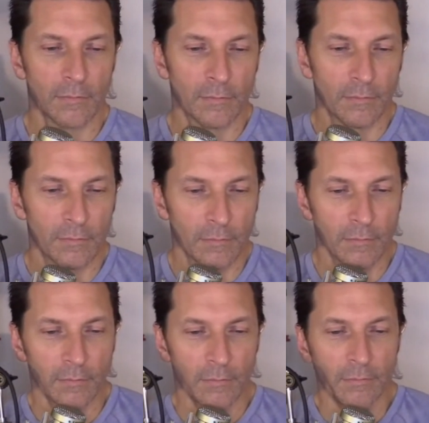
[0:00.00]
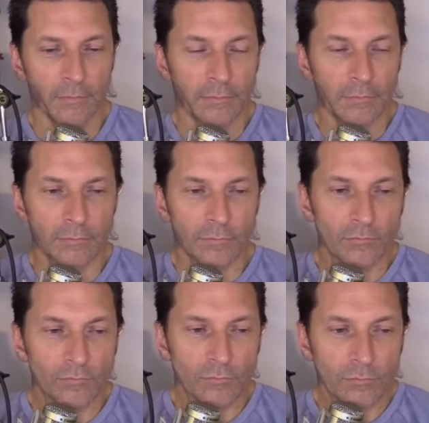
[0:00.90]

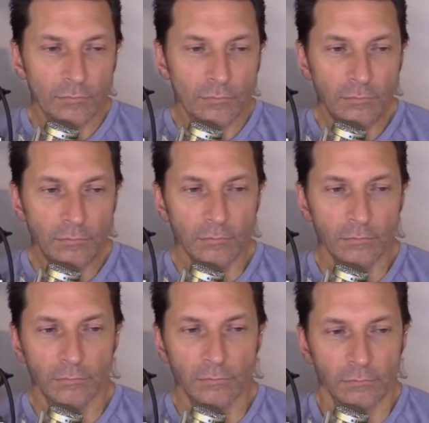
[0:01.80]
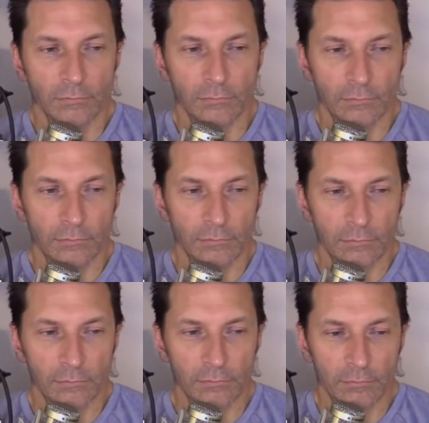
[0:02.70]

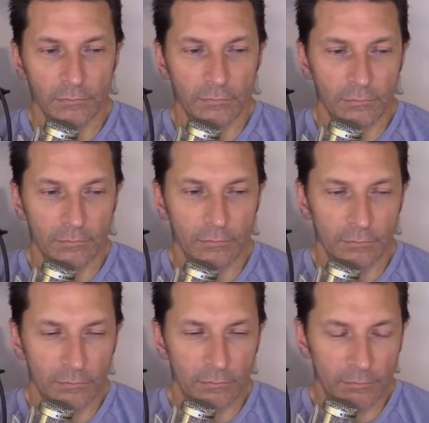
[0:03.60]
The person shown says nothing.